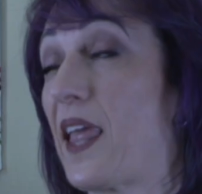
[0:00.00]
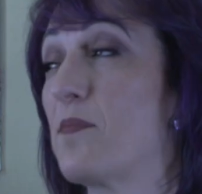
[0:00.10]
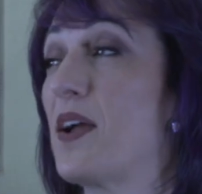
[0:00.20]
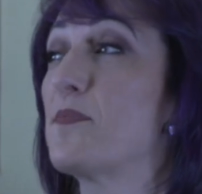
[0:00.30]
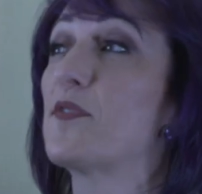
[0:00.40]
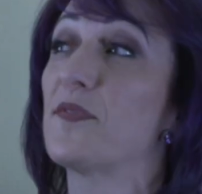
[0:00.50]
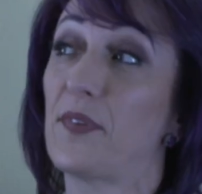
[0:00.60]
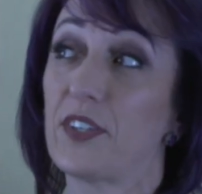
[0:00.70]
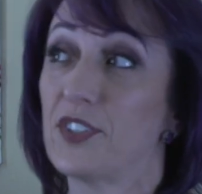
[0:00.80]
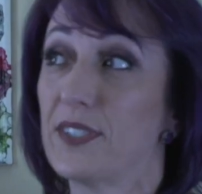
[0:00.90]
my
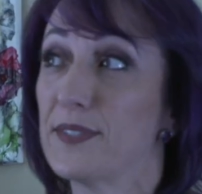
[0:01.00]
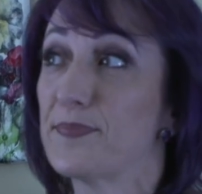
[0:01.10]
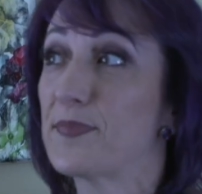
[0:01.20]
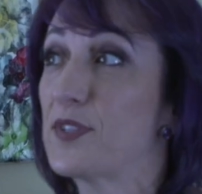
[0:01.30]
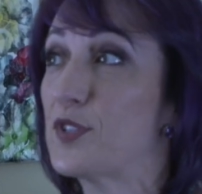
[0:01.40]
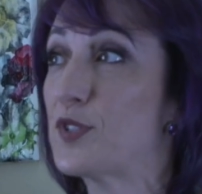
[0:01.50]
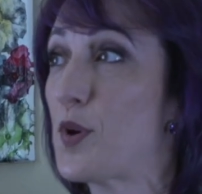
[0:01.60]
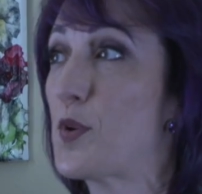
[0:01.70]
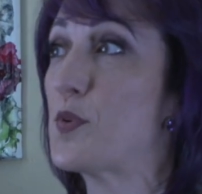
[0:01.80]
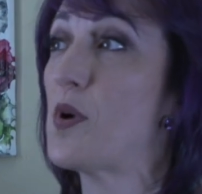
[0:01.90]
profession.
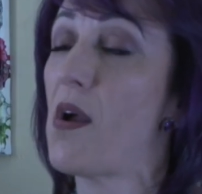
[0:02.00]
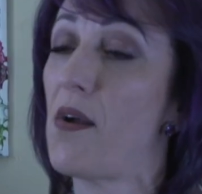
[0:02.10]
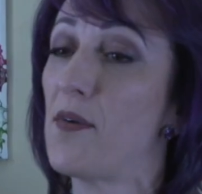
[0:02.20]
So